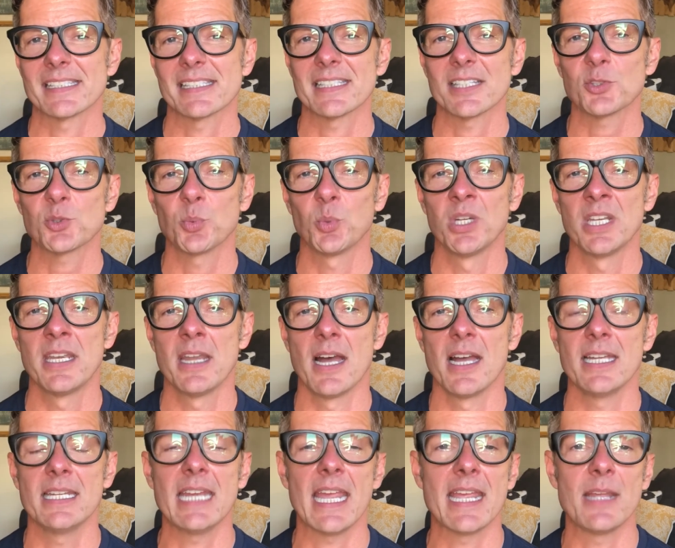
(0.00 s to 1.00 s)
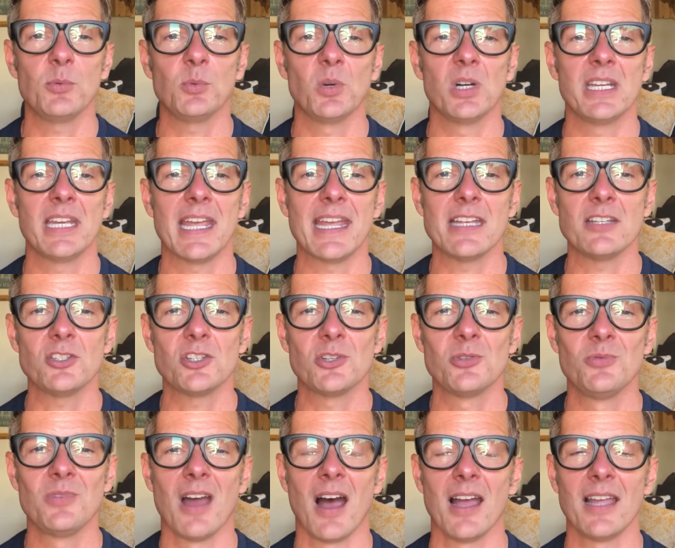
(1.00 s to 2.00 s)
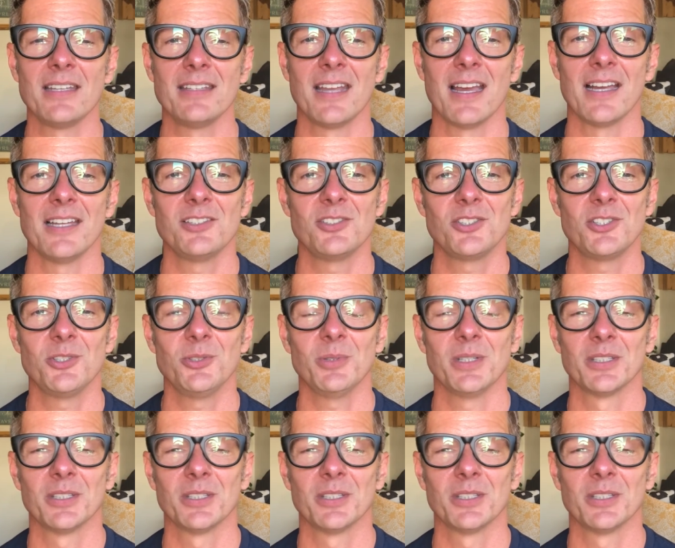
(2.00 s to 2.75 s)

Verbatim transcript: 619-818-2992.